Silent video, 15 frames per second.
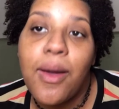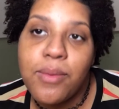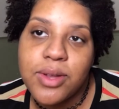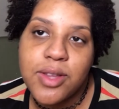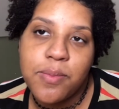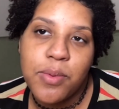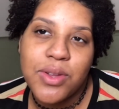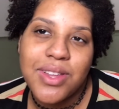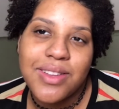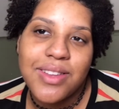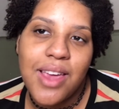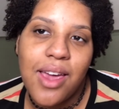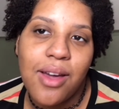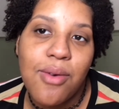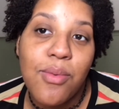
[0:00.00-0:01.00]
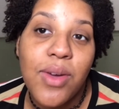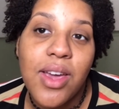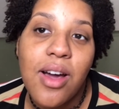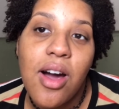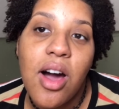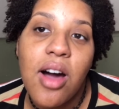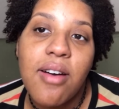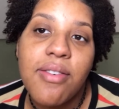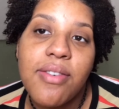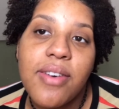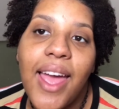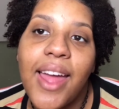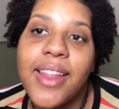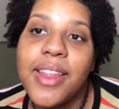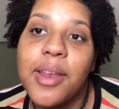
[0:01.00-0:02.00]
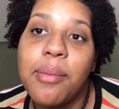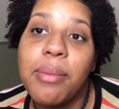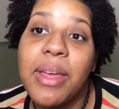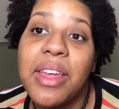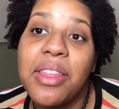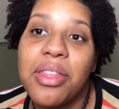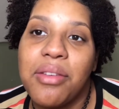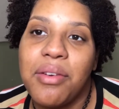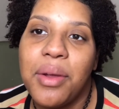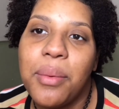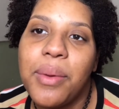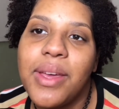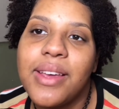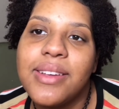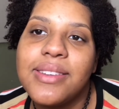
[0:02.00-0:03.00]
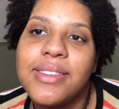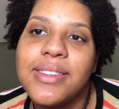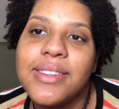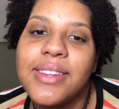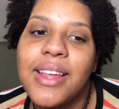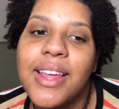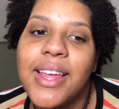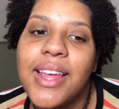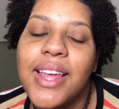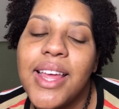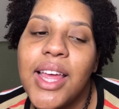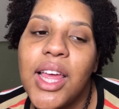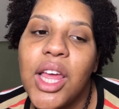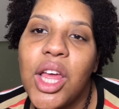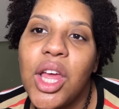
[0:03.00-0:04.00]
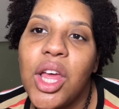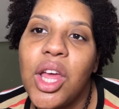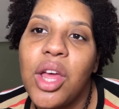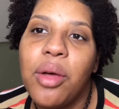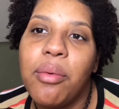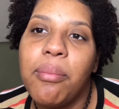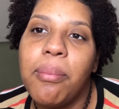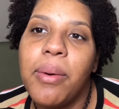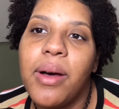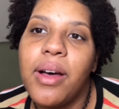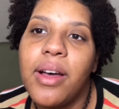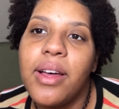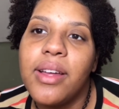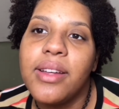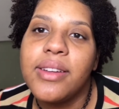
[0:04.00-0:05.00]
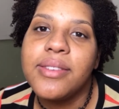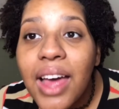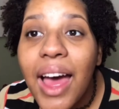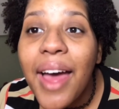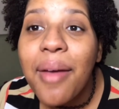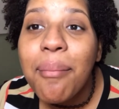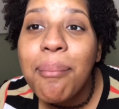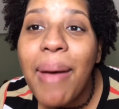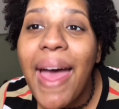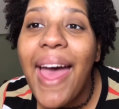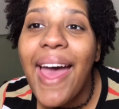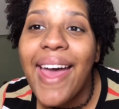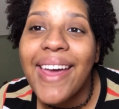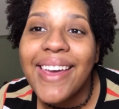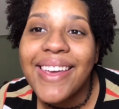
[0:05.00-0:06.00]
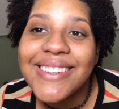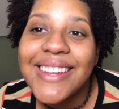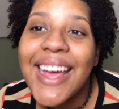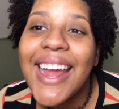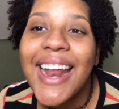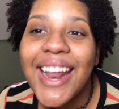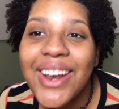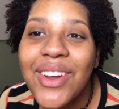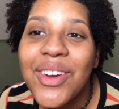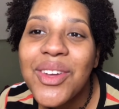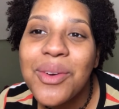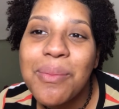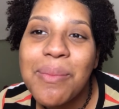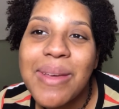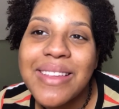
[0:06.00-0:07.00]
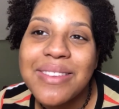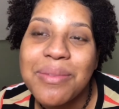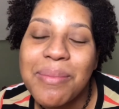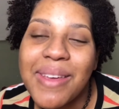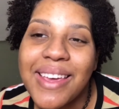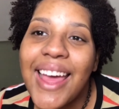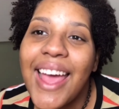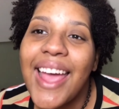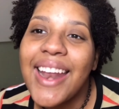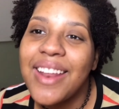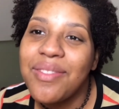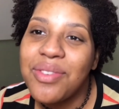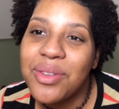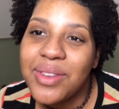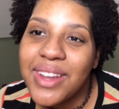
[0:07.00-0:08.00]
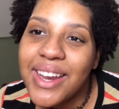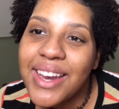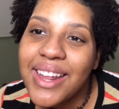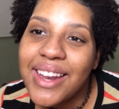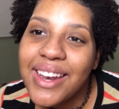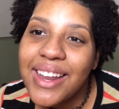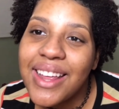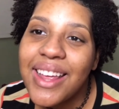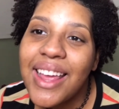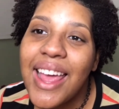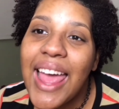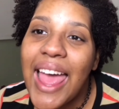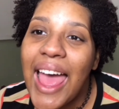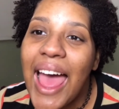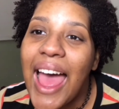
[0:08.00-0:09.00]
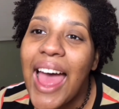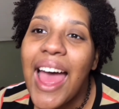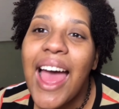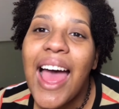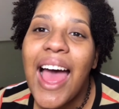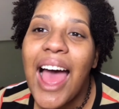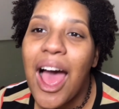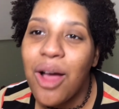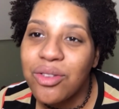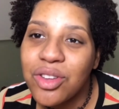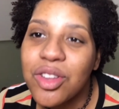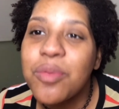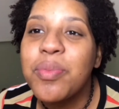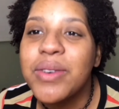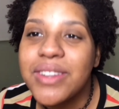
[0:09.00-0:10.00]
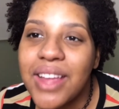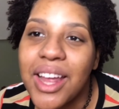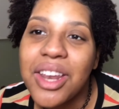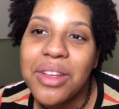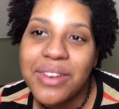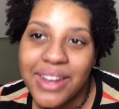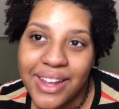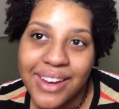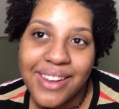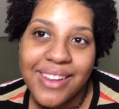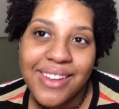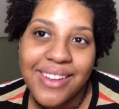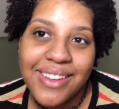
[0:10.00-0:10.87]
I was supposed to take a week off, ended up being 3 weeks, but I'm back, and I know you missed me, and if you didn't, I'll just pretend you did.